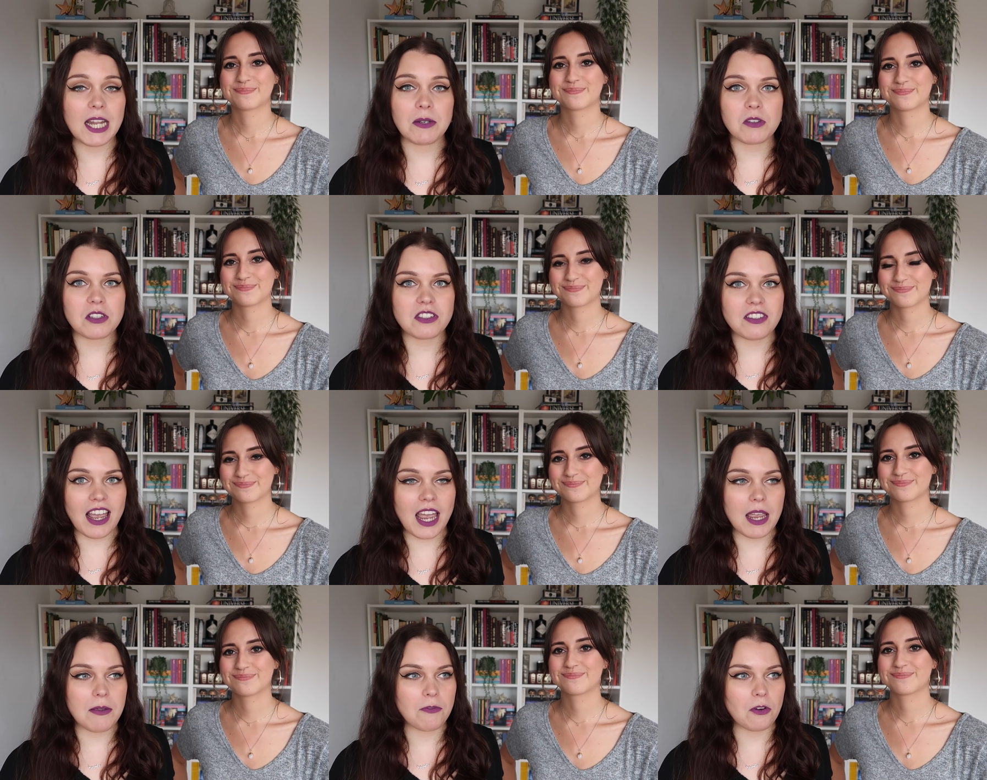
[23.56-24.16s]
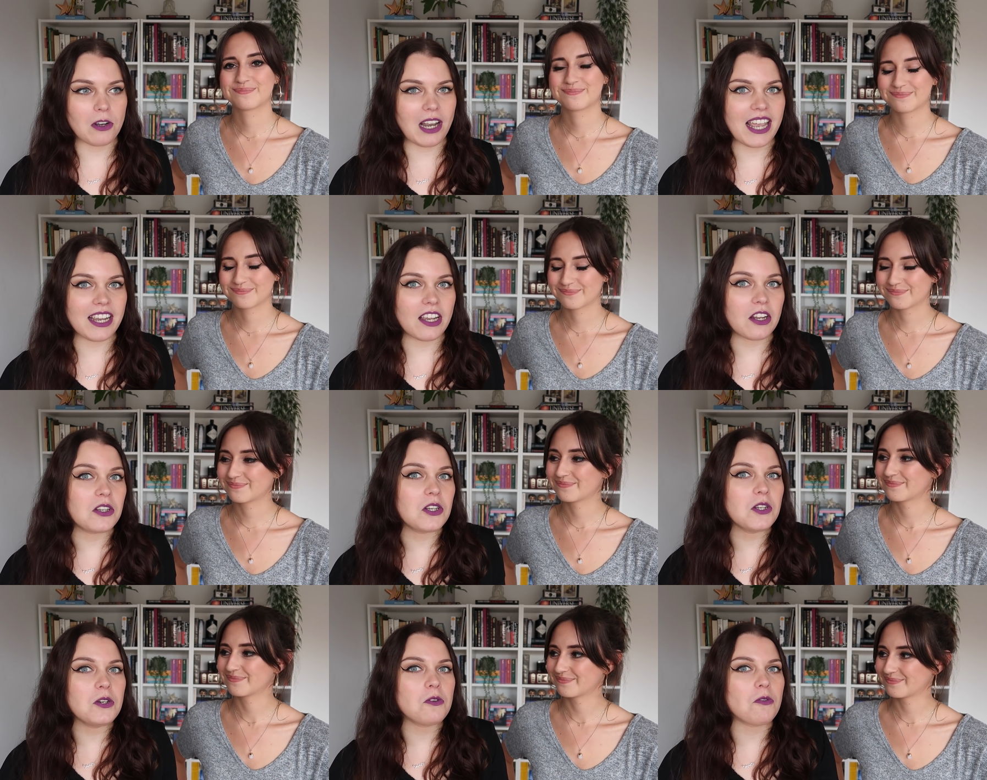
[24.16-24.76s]
Speaker 1: it was time for like a
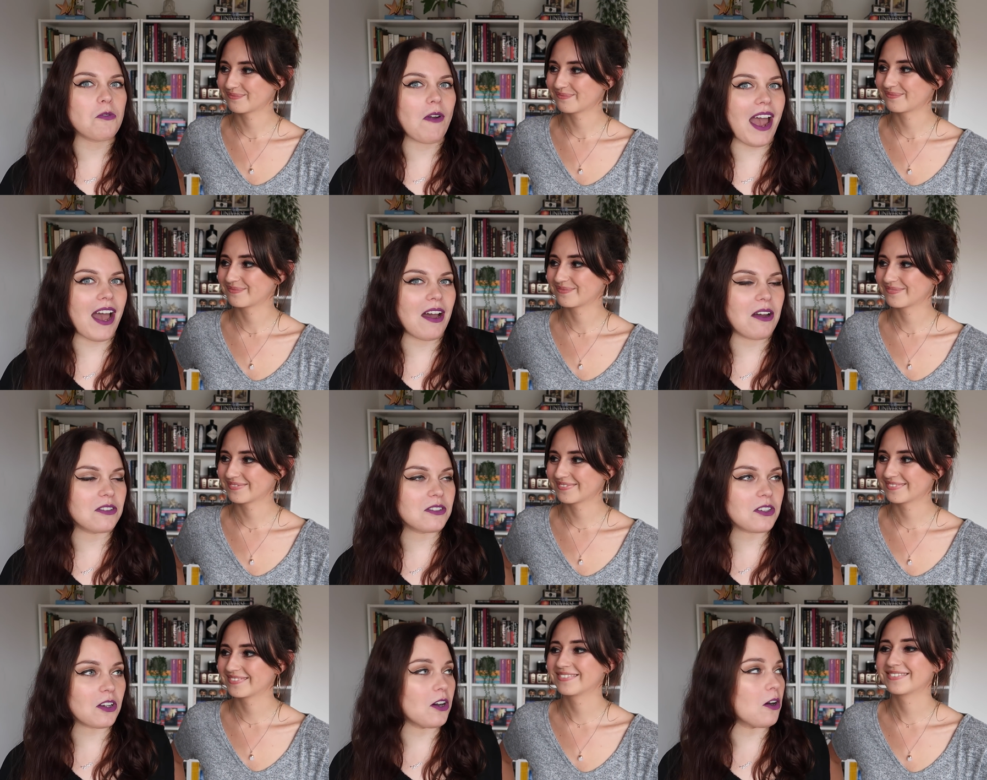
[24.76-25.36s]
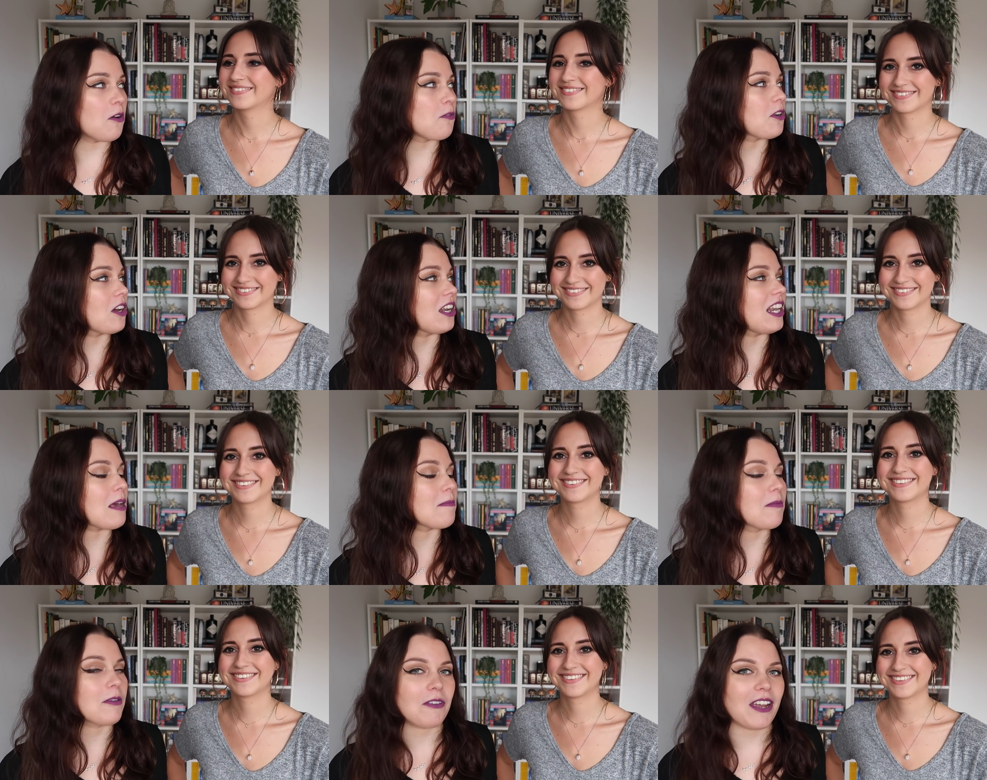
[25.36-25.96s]
new round of
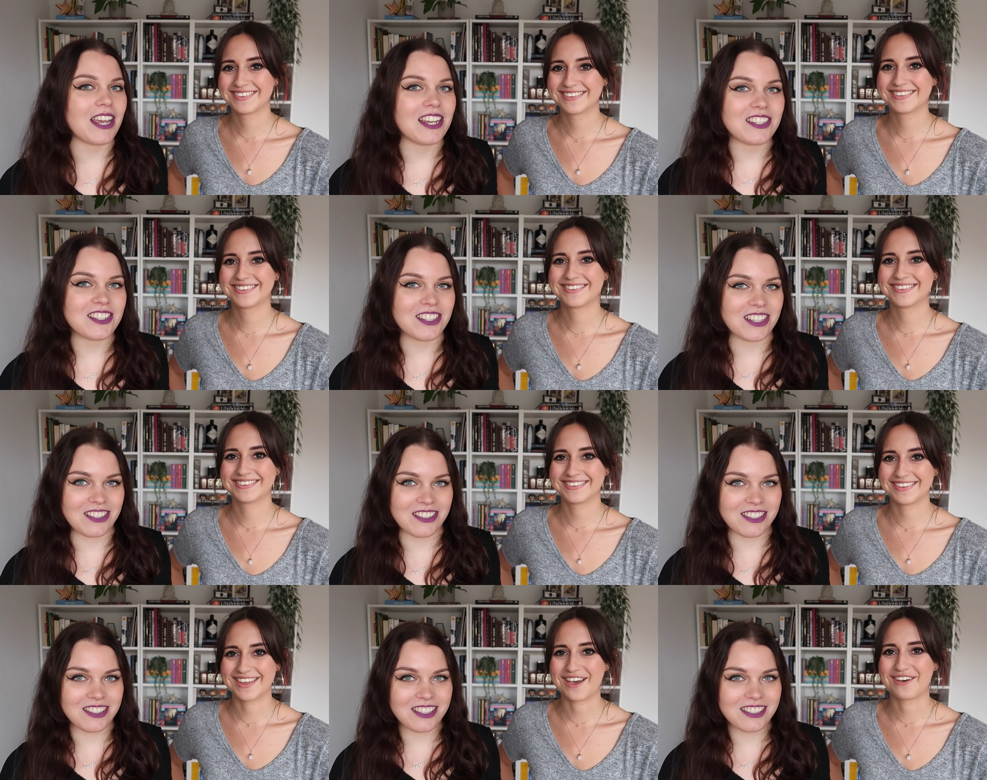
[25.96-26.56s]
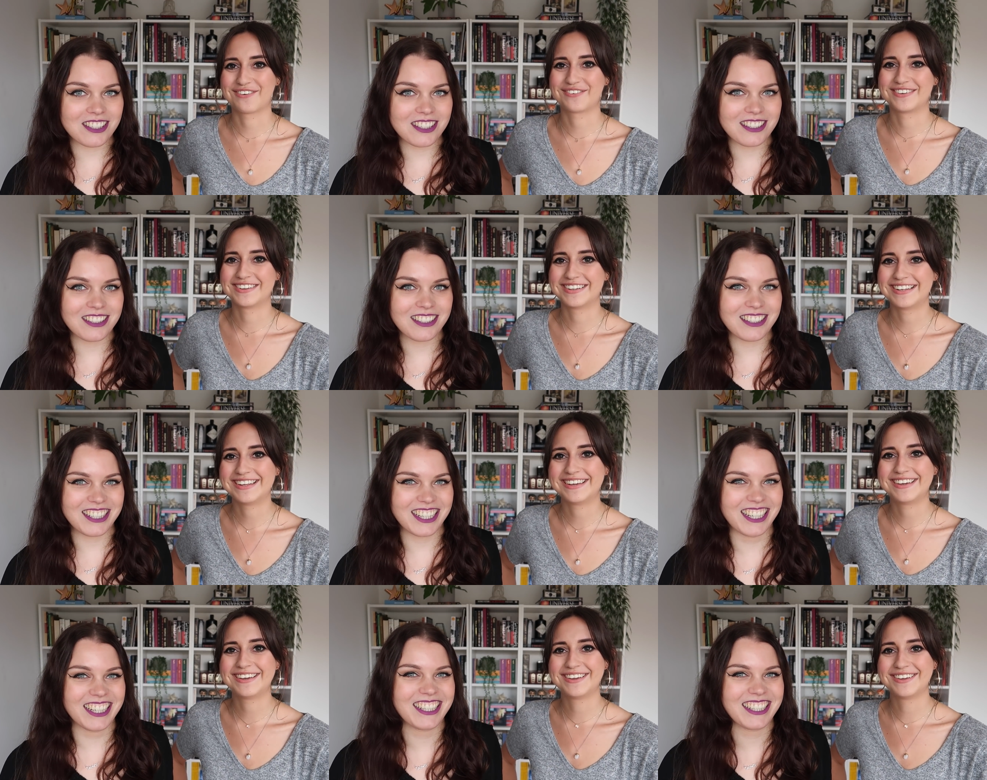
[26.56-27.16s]
collaborations.
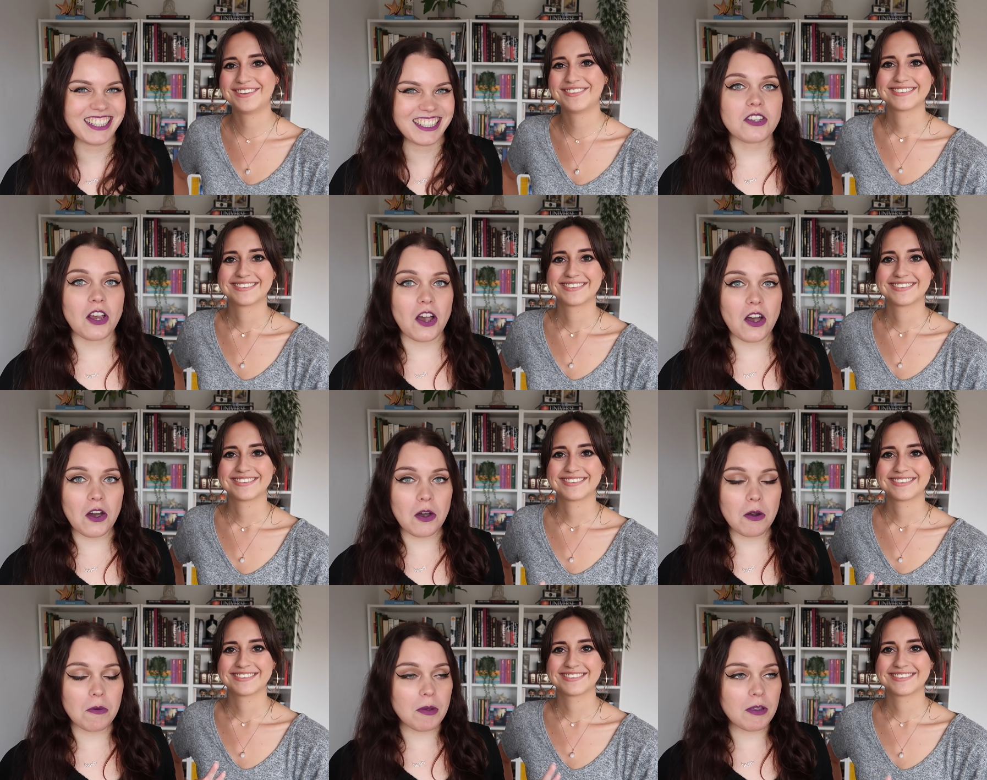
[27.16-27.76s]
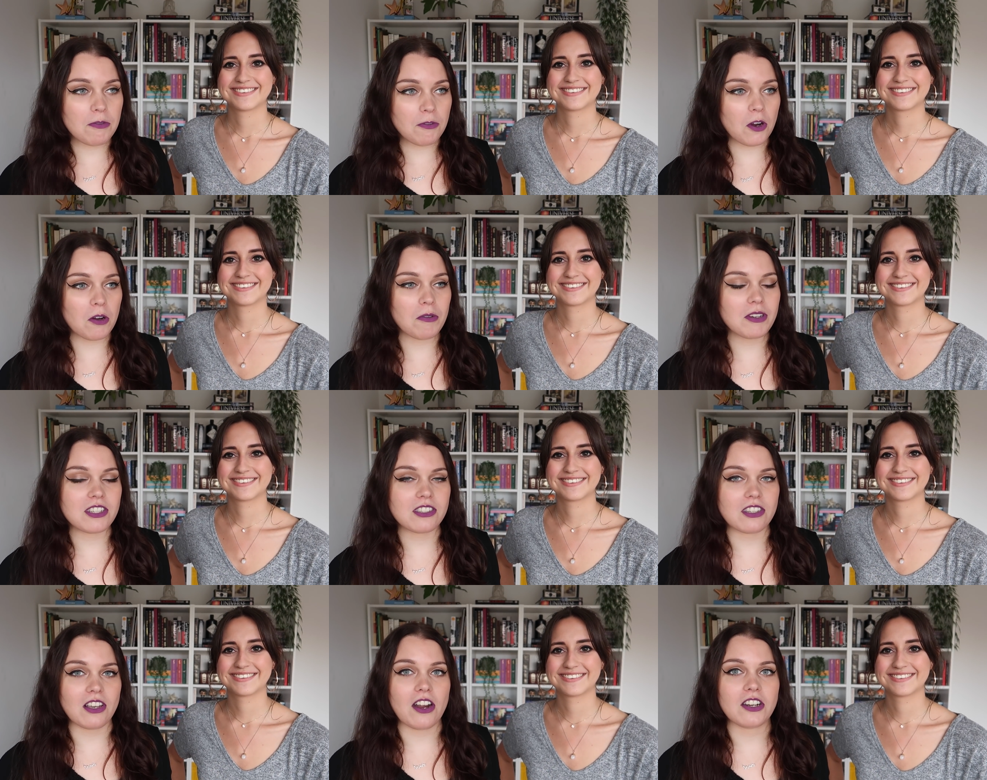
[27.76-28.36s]
Definitely. So before we
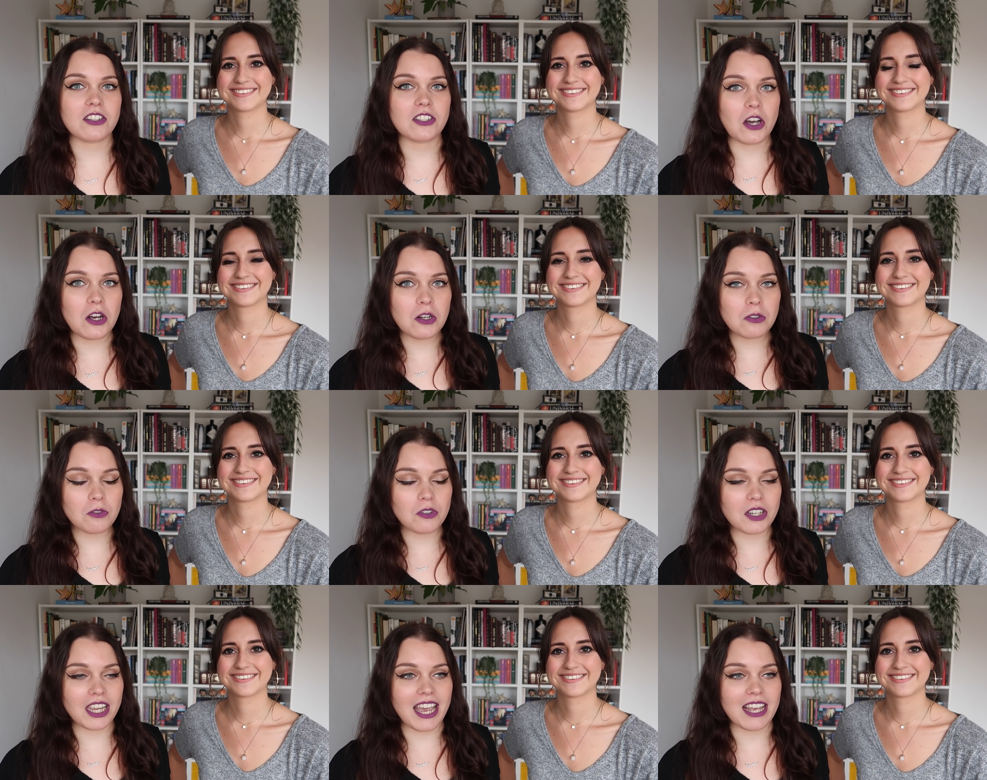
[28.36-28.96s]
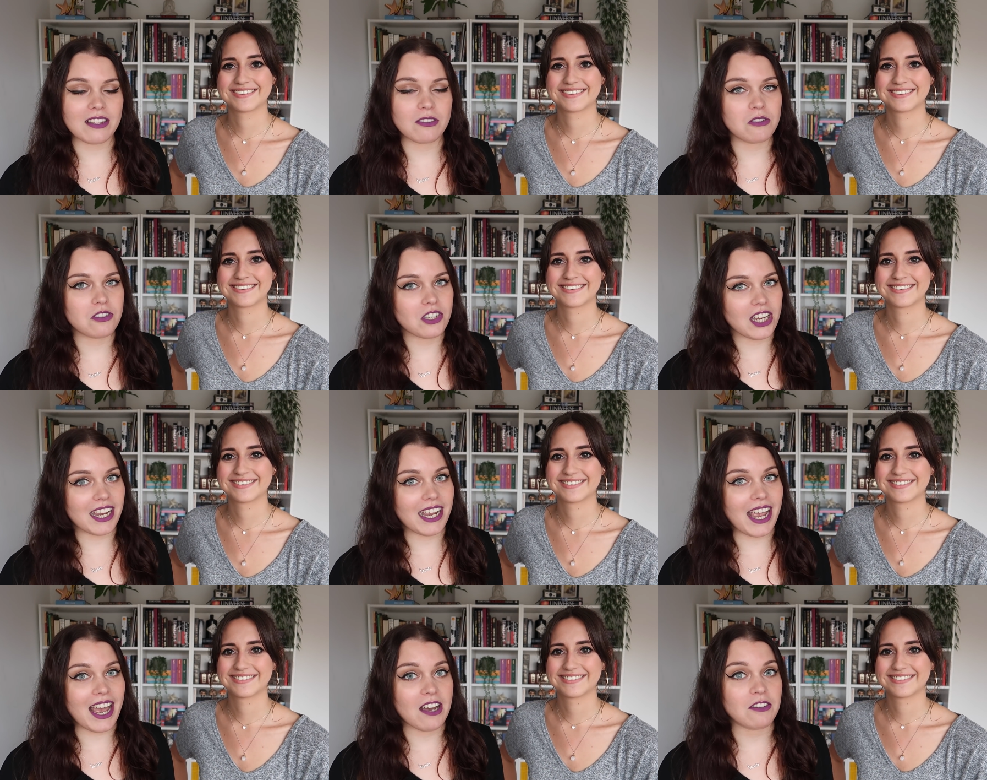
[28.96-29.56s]
start, don't forget to
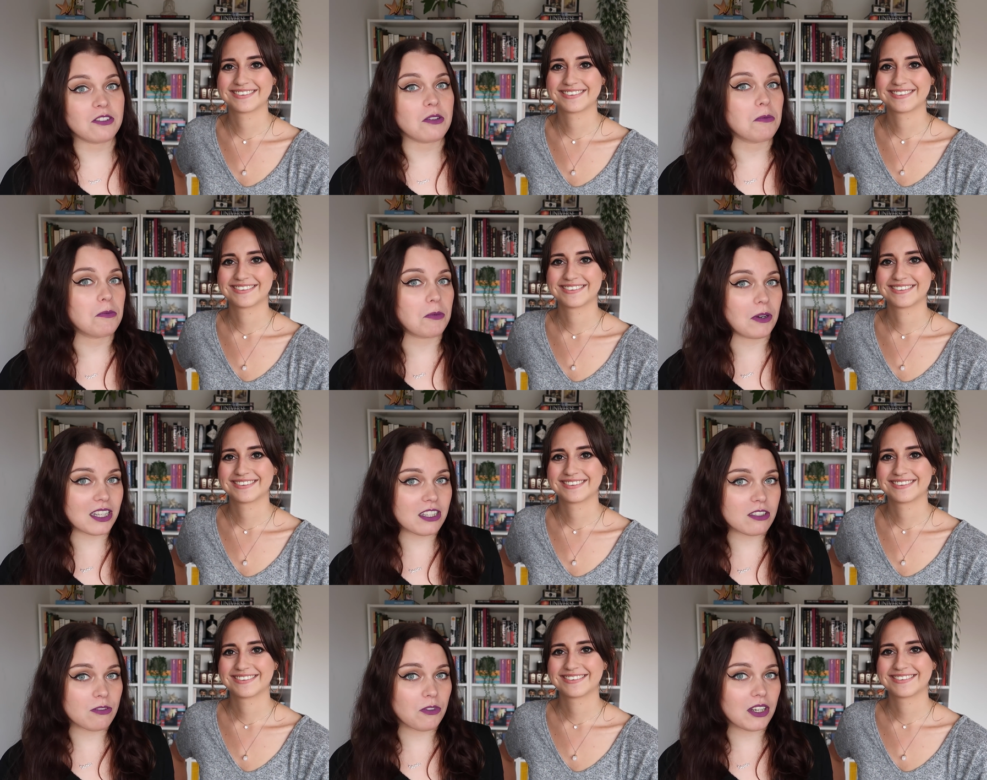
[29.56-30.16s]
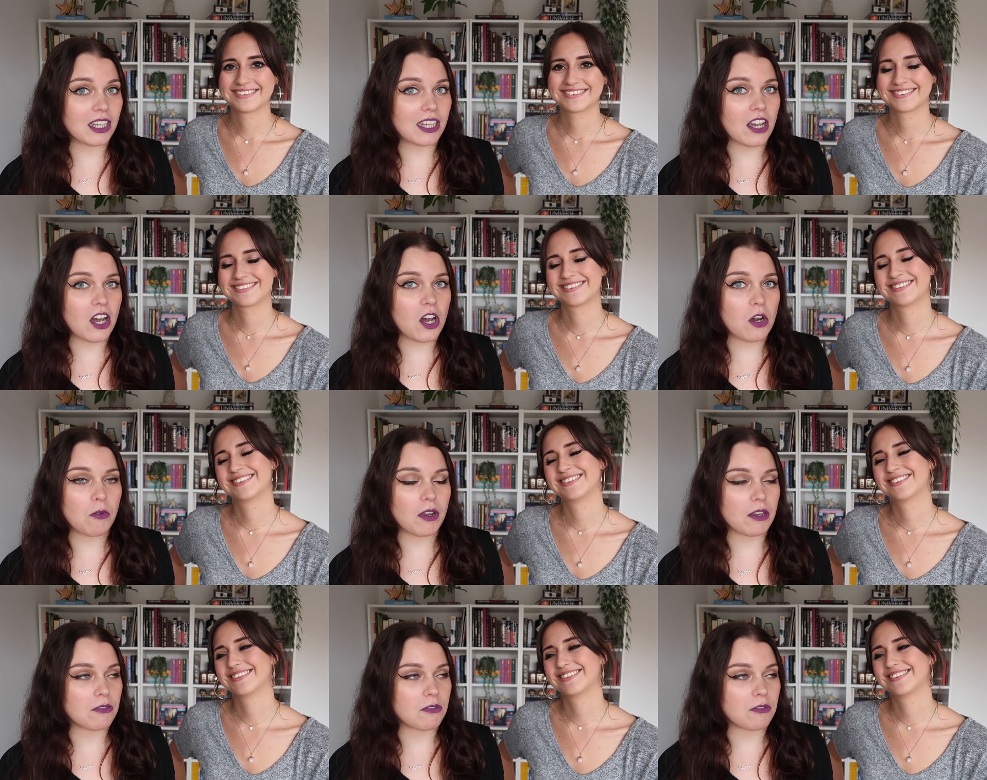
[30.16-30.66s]
check out Britt's video